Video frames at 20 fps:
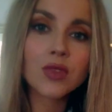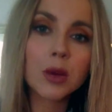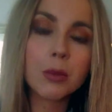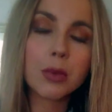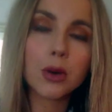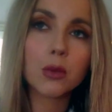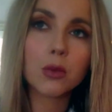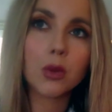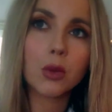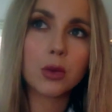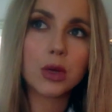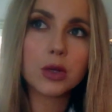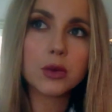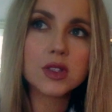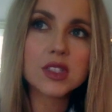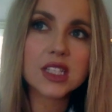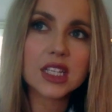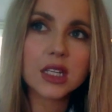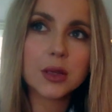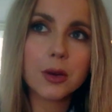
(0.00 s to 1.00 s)
But what we always
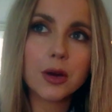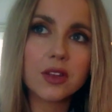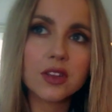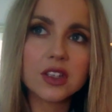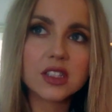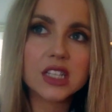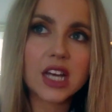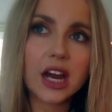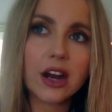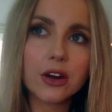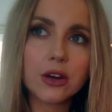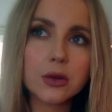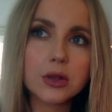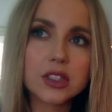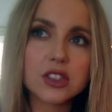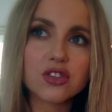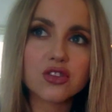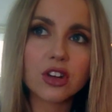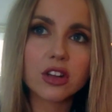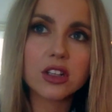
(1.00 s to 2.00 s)
think about in the tarot and
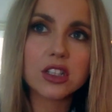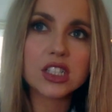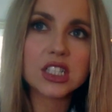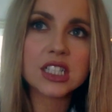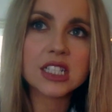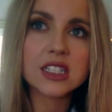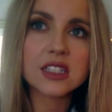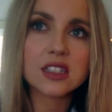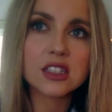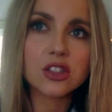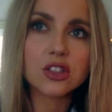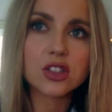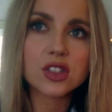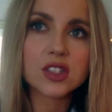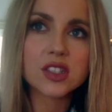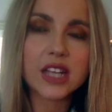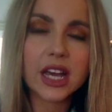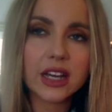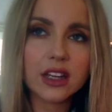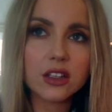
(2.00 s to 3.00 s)
astrology is that your
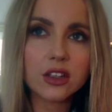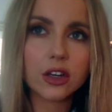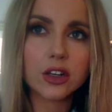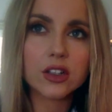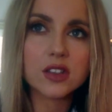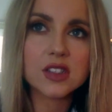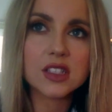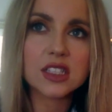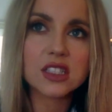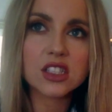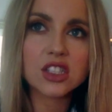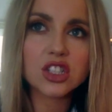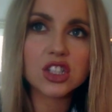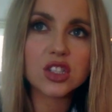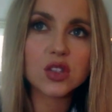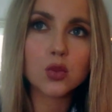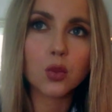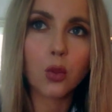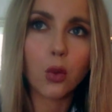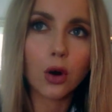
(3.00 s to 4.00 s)
second house isn't
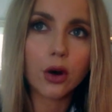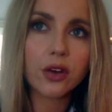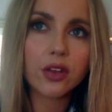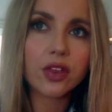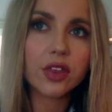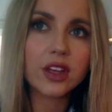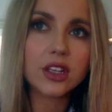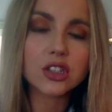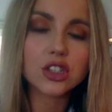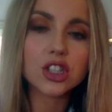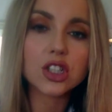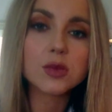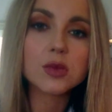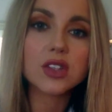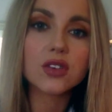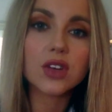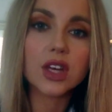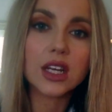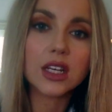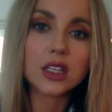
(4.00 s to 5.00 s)
just worth in terms
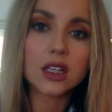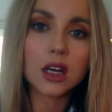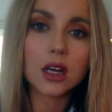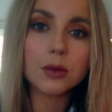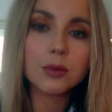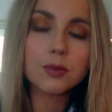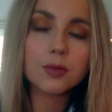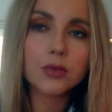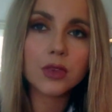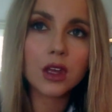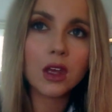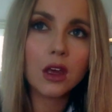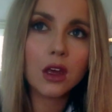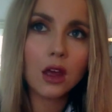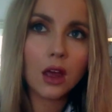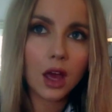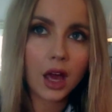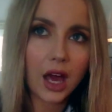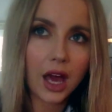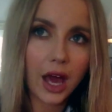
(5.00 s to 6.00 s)
of income
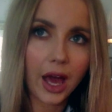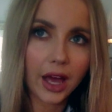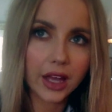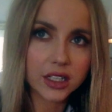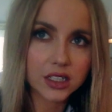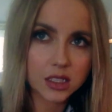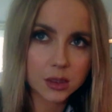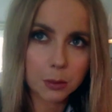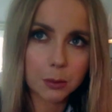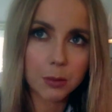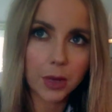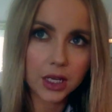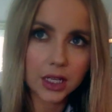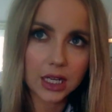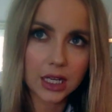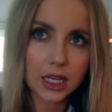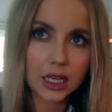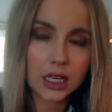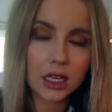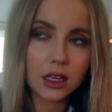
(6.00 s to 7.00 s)
and
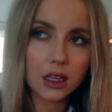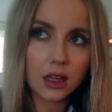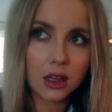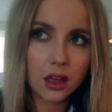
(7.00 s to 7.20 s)
money,